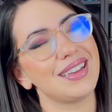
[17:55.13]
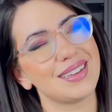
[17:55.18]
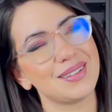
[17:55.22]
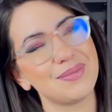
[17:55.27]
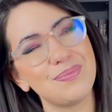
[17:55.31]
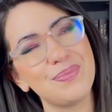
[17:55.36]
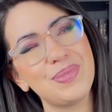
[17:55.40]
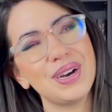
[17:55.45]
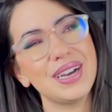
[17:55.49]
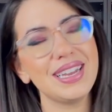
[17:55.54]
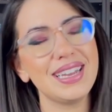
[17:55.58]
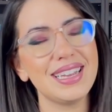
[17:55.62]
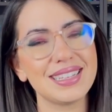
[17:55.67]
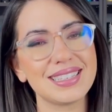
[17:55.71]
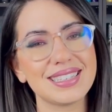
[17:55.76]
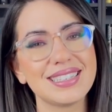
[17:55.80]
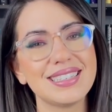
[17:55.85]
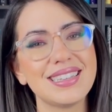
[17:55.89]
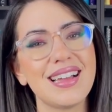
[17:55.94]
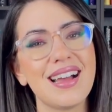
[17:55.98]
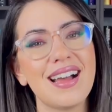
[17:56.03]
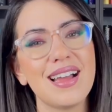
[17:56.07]
But
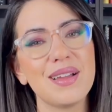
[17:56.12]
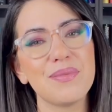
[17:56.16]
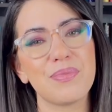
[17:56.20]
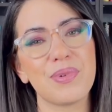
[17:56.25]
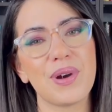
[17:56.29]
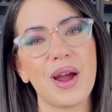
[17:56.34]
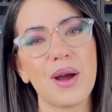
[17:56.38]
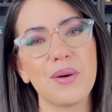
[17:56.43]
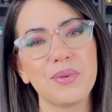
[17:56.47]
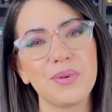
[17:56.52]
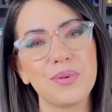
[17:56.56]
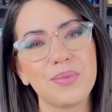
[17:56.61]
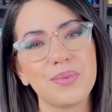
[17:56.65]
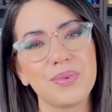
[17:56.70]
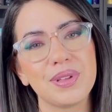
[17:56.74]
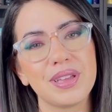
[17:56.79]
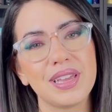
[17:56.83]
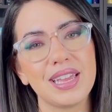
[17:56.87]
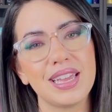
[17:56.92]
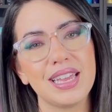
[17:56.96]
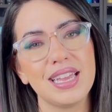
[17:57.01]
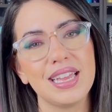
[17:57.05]
it's not
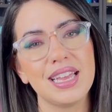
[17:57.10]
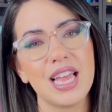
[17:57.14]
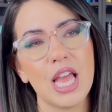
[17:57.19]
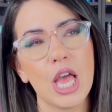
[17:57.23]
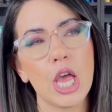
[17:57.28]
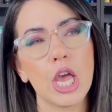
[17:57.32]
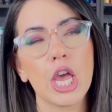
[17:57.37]
probably